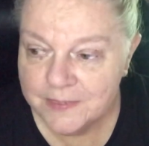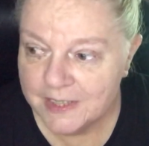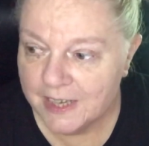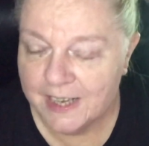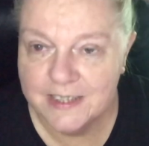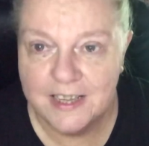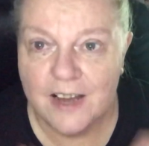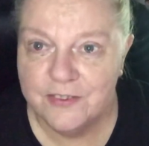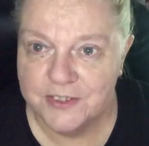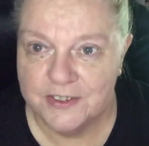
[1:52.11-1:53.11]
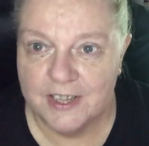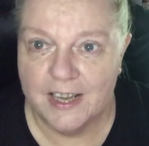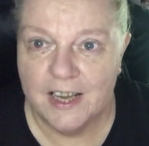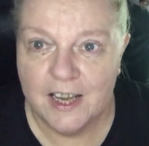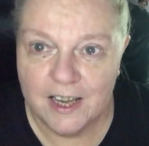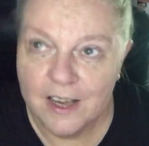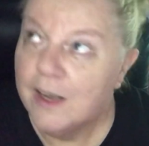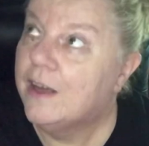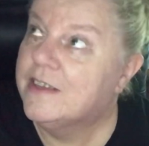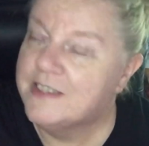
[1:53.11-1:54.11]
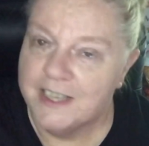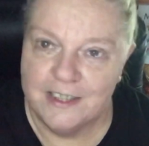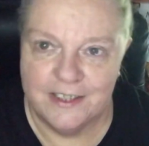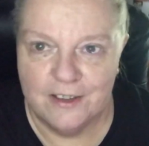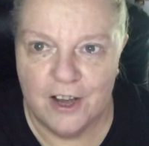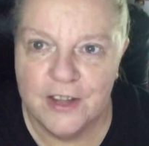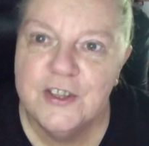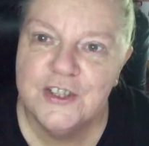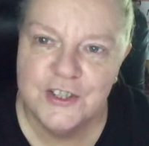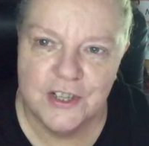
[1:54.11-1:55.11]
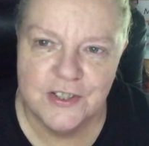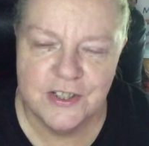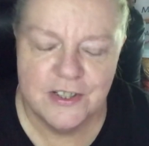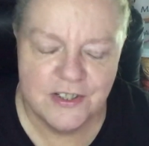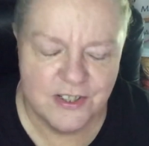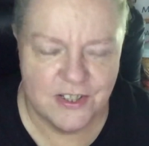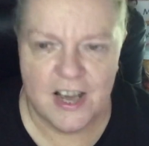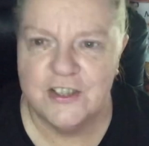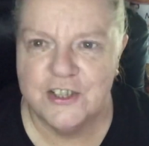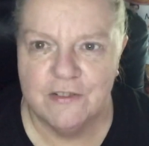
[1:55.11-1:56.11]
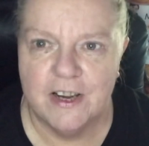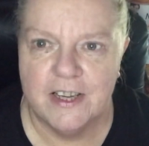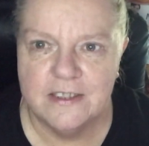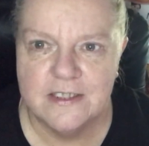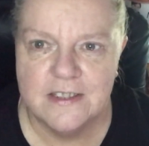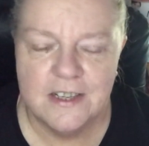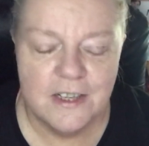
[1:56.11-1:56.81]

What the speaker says: and other than that, a ceiling light that just saturates.